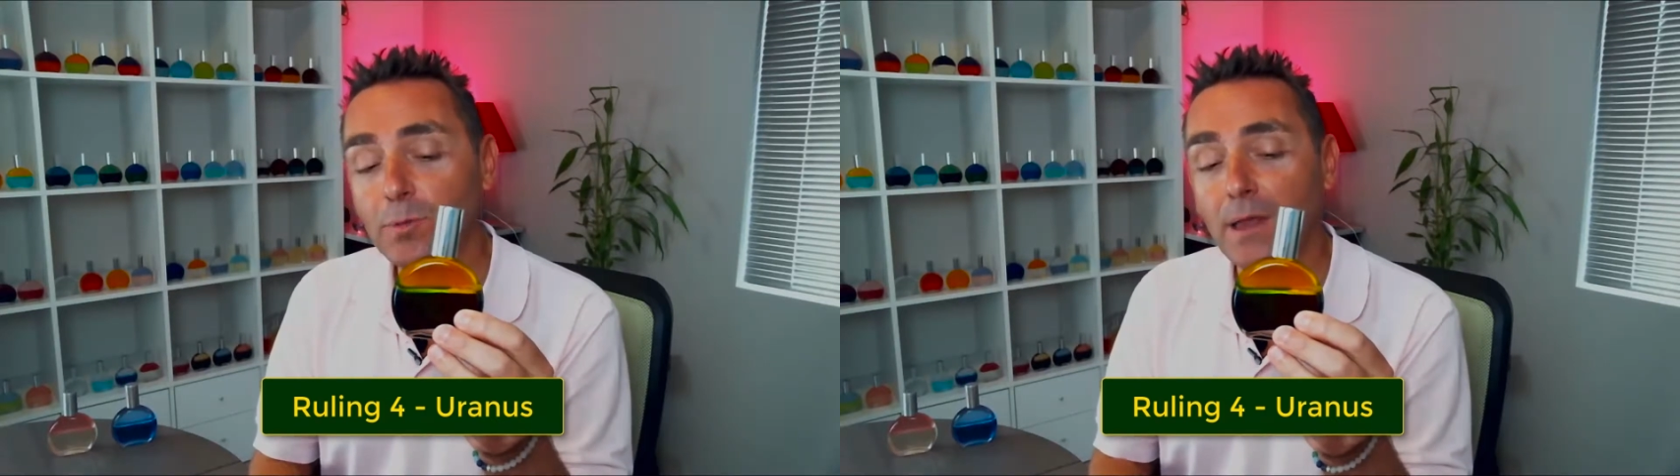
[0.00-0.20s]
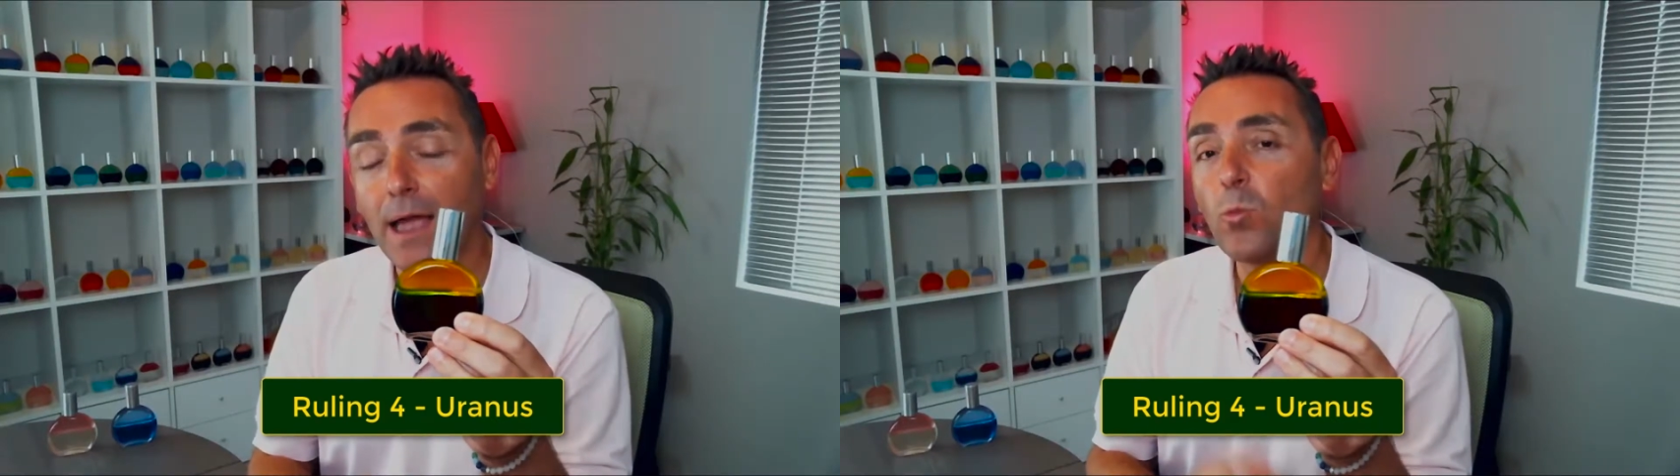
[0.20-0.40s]

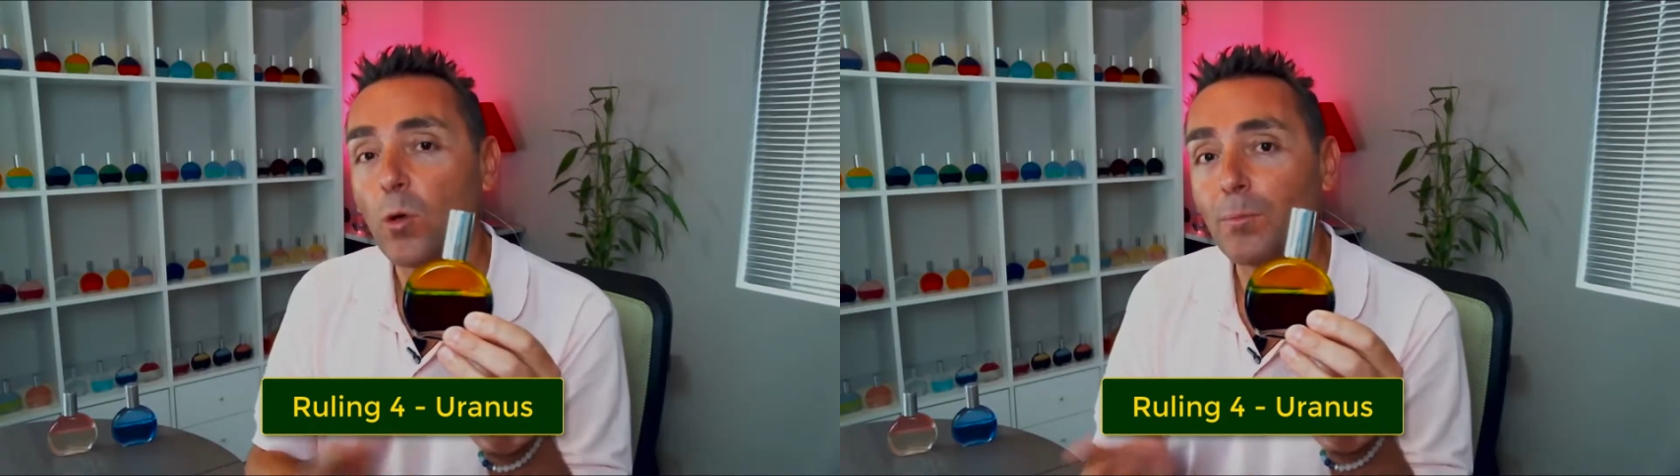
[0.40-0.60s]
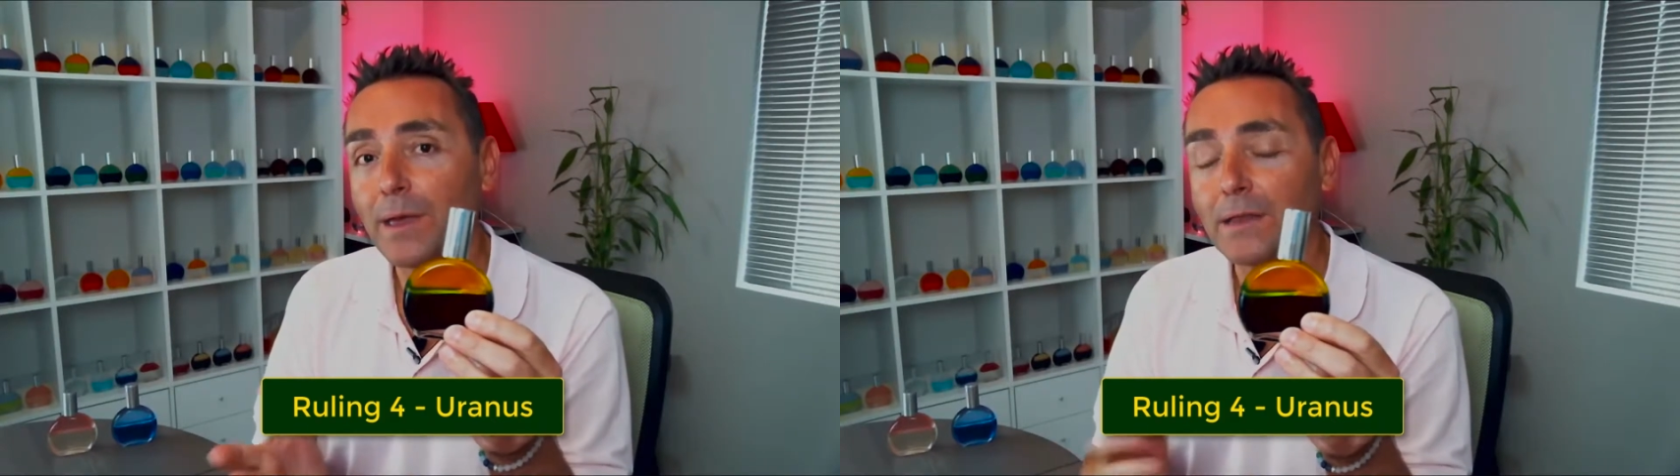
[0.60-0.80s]
plane,
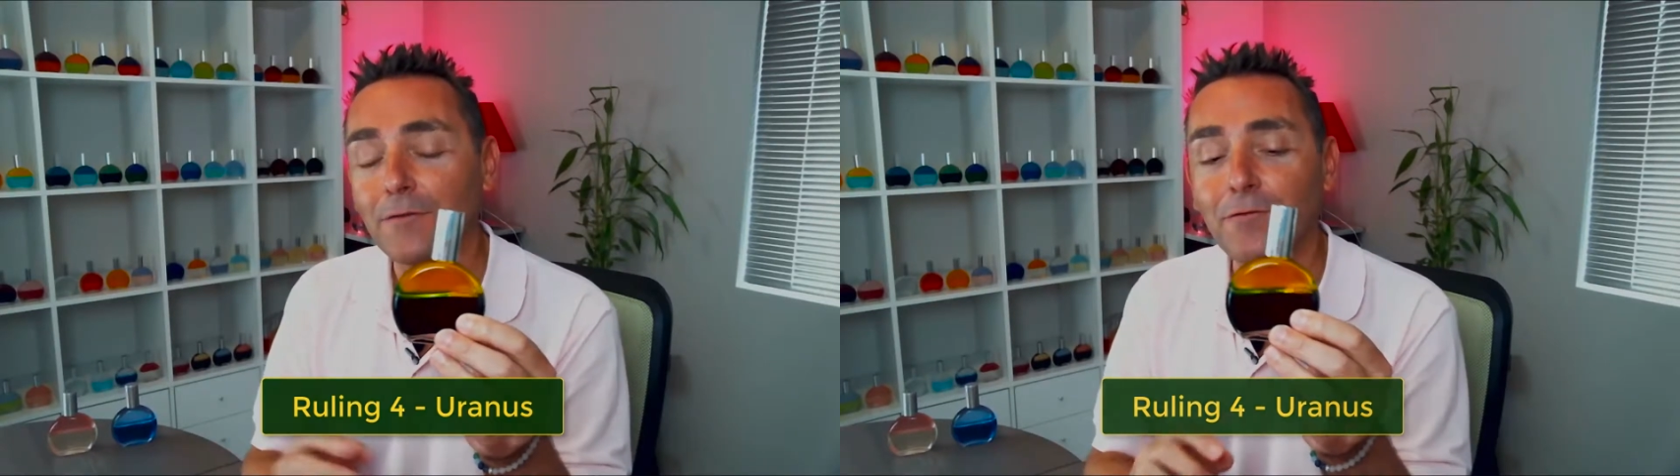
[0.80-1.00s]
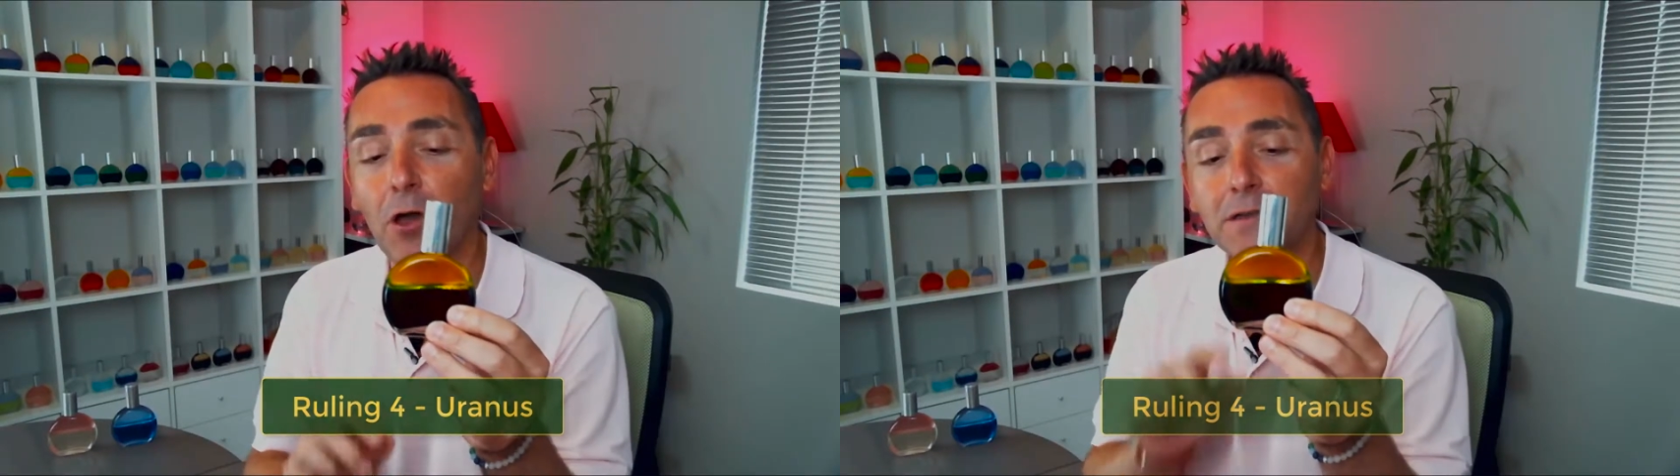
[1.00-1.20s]
1 being
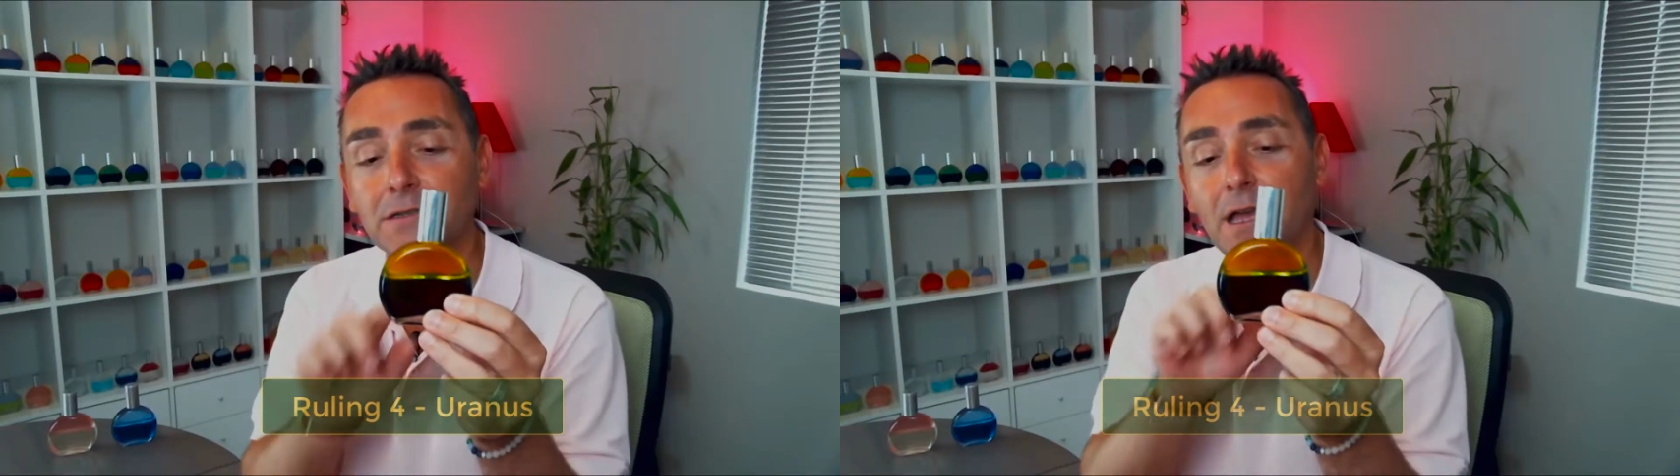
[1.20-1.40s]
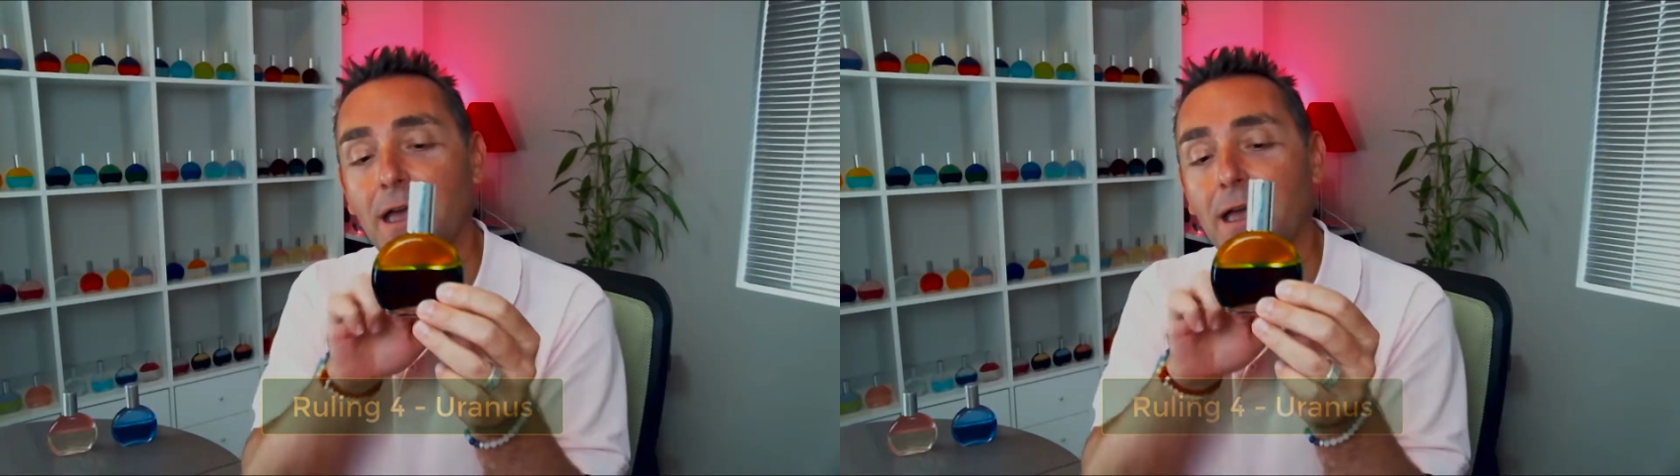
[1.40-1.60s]
the first.